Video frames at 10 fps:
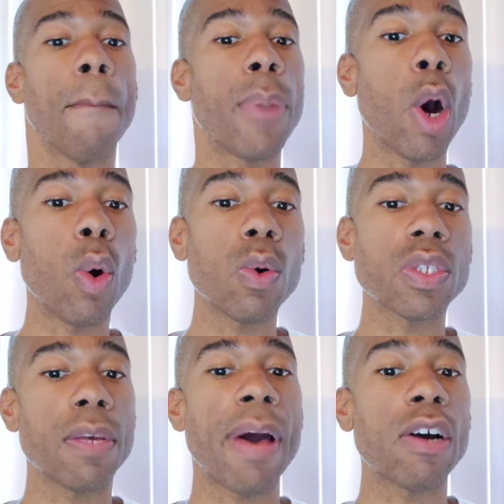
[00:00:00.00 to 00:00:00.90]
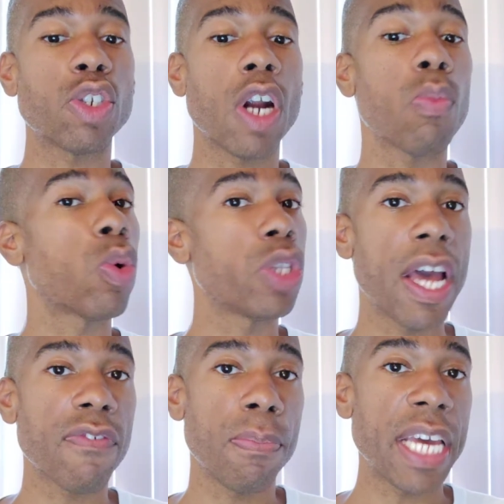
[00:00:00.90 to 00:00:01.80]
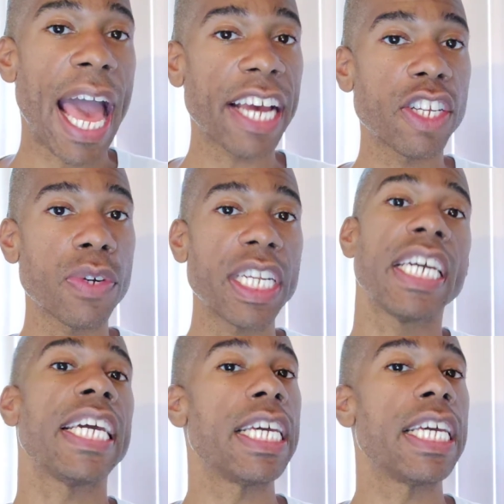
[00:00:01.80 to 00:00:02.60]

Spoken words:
Polls about Trump will never be accurate.